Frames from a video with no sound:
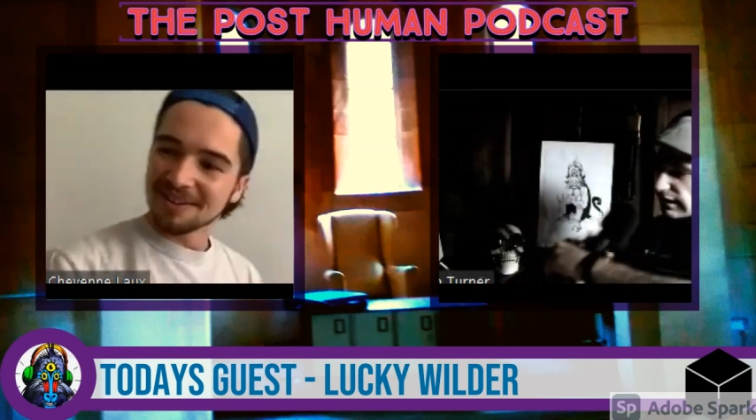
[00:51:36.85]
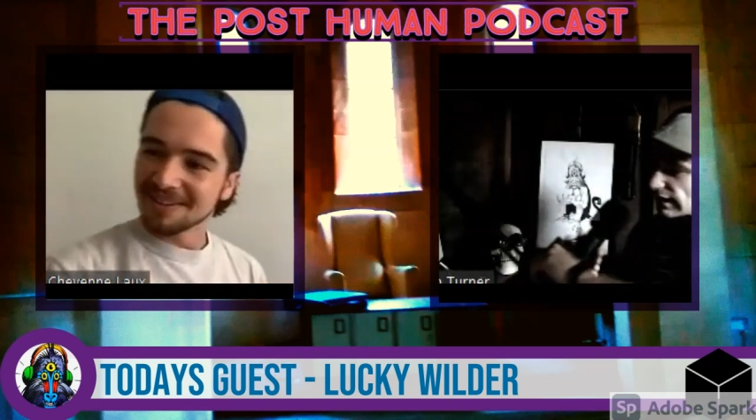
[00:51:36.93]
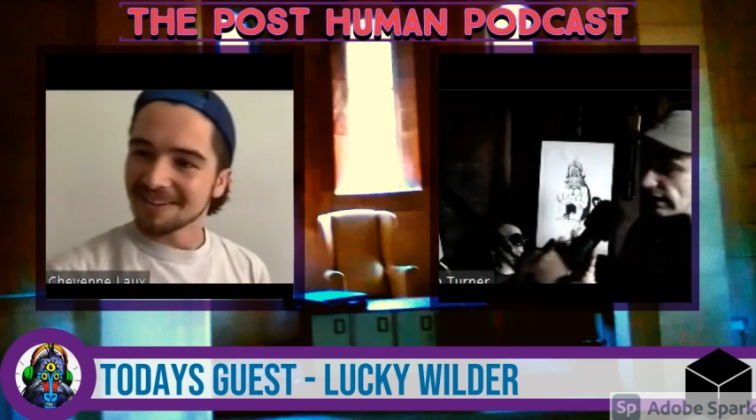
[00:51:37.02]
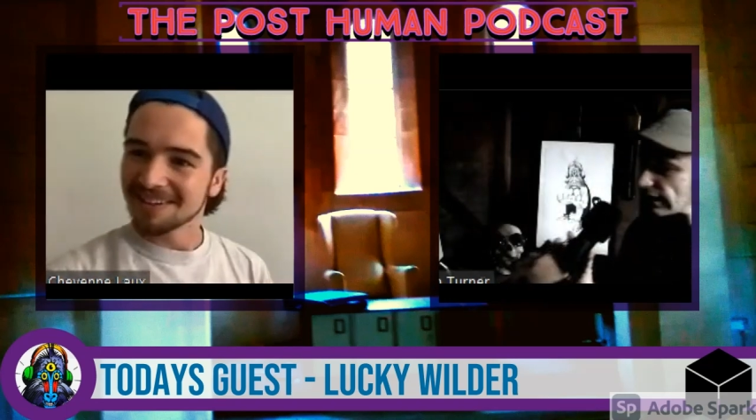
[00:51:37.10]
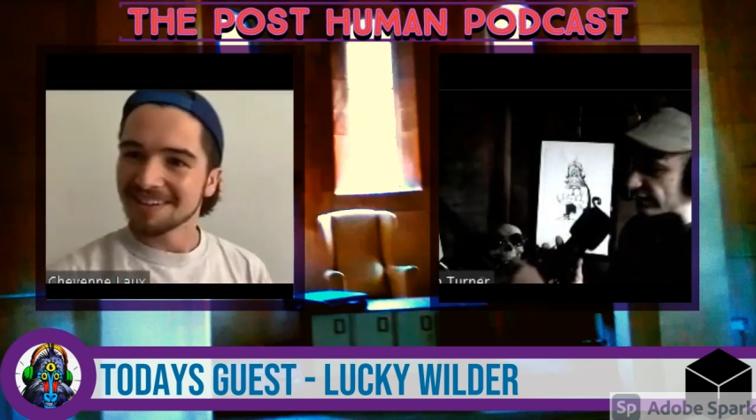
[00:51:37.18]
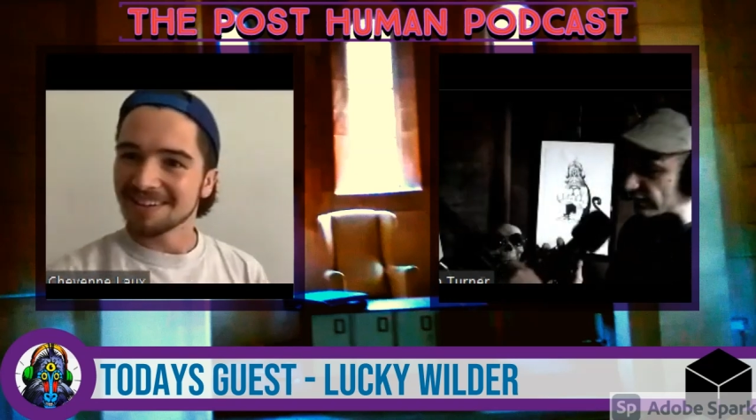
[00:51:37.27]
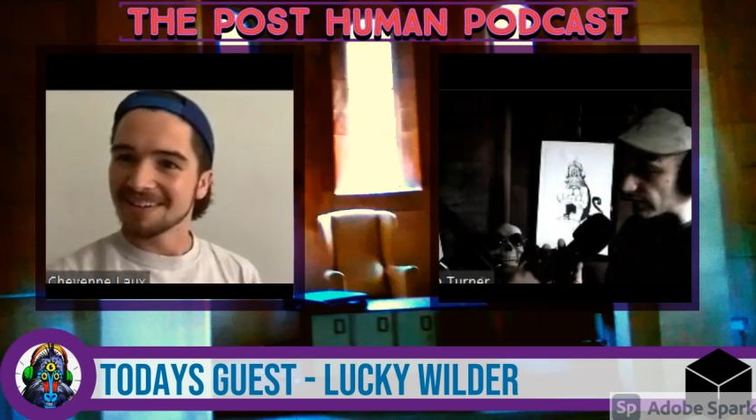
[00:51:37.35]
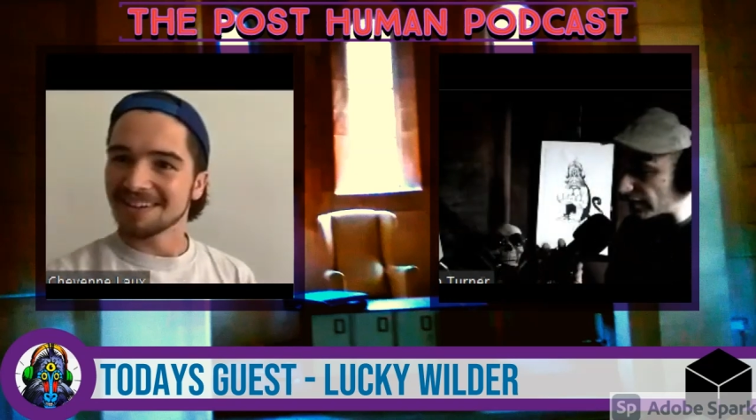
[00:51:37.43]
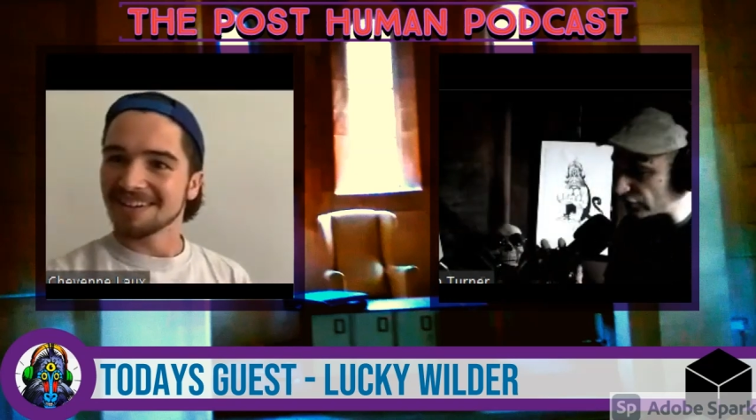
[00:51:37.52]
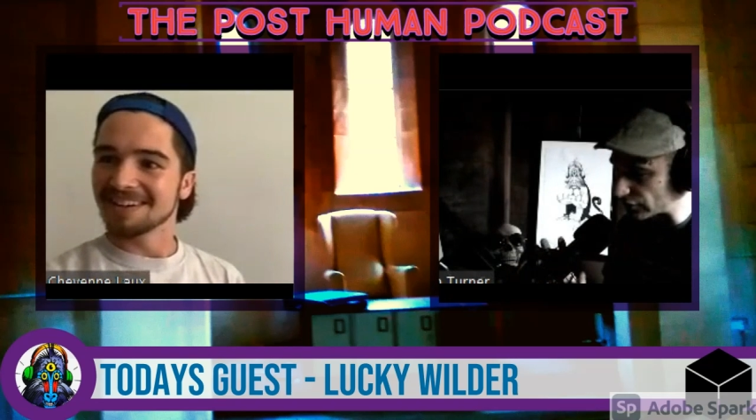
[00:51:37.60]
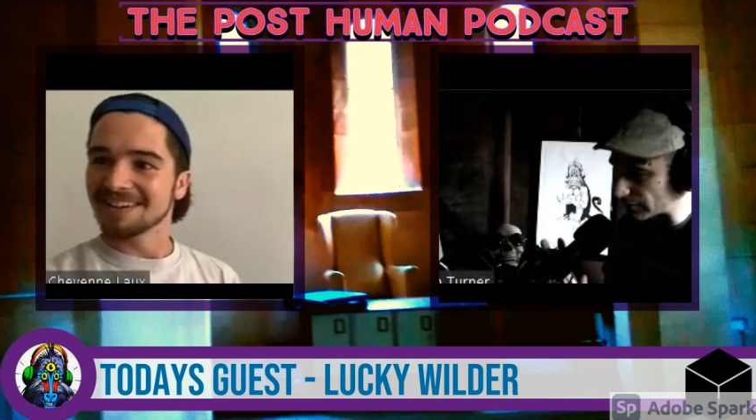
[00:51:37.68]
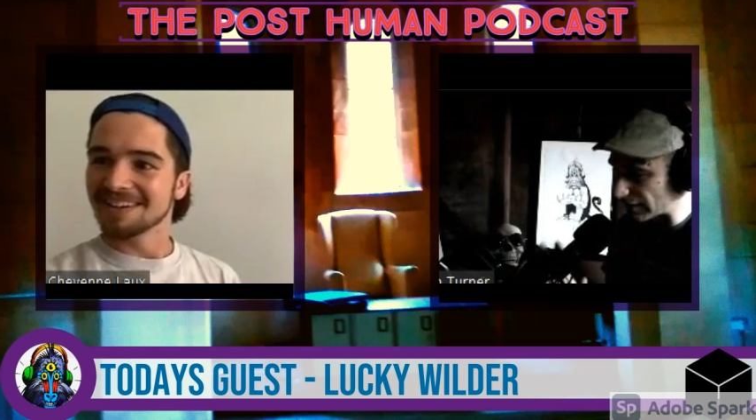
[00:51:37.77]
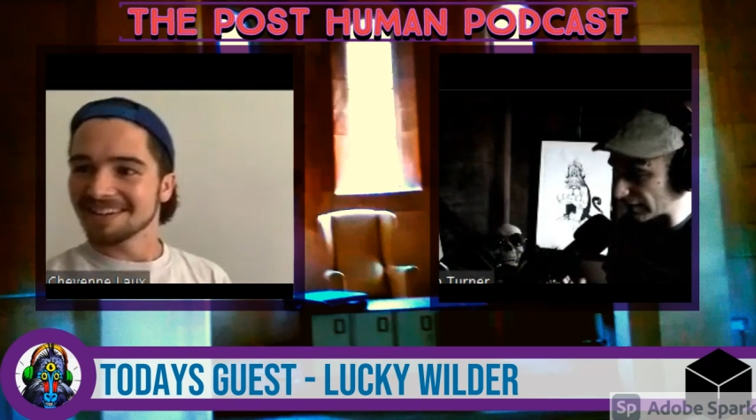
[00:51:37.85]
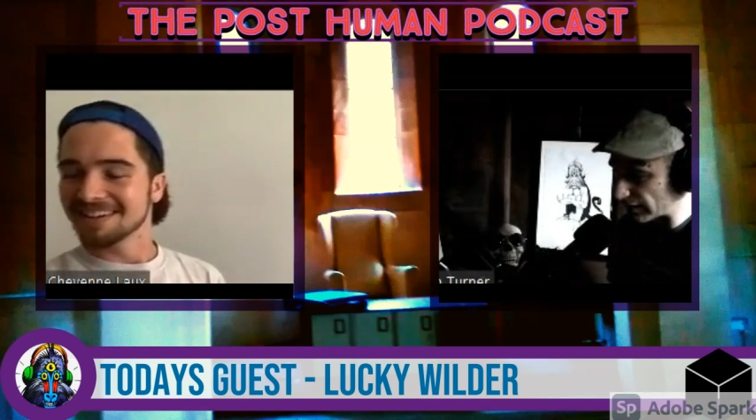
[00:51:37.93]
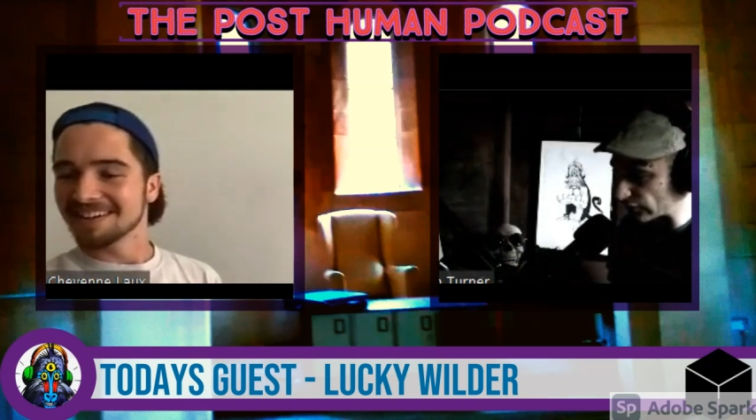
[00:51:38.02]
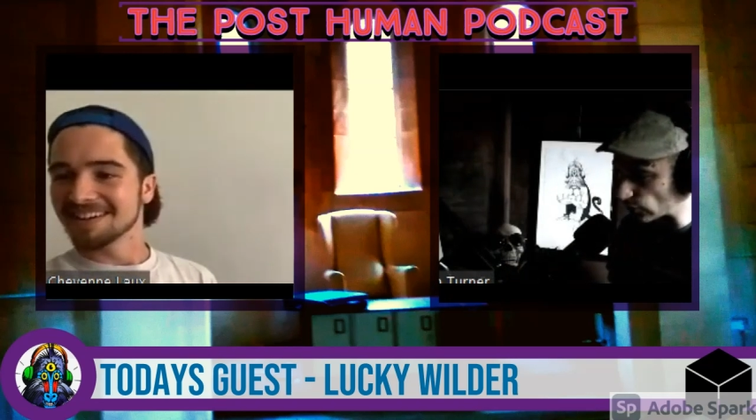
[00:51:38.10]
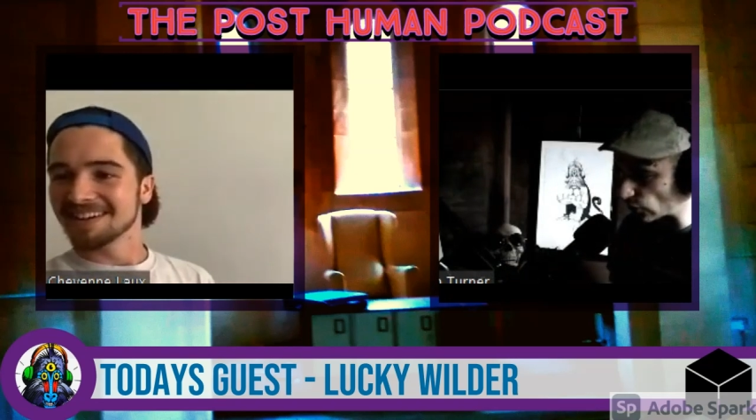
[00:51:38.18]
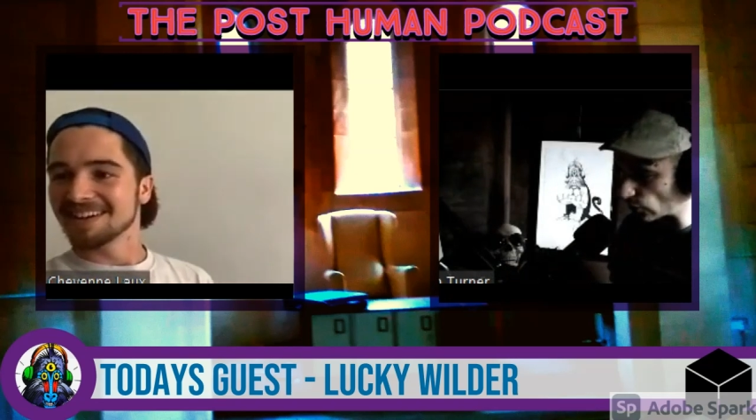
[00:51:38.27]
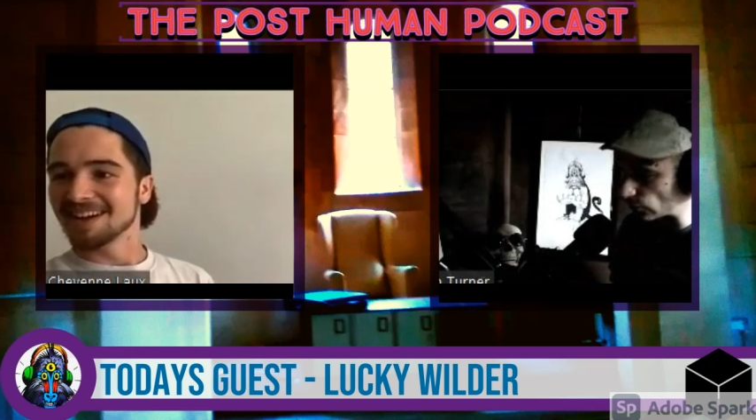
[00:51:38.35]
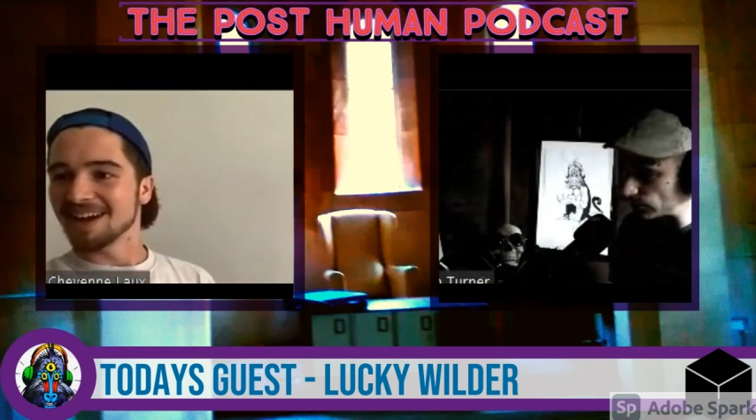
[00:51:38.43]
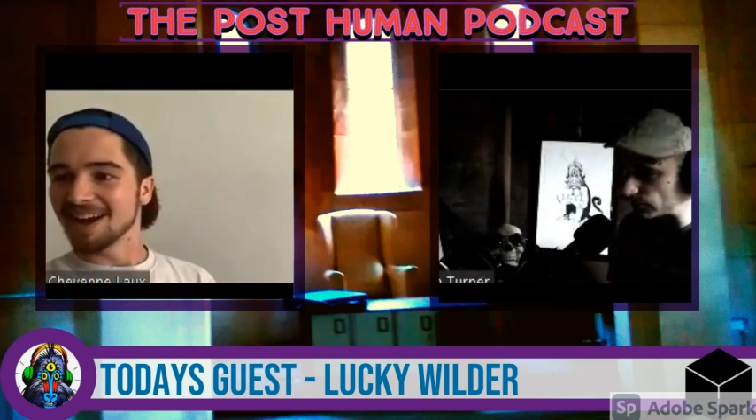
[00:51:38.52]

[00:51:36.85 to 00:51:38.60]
intermission, man. That's all cool.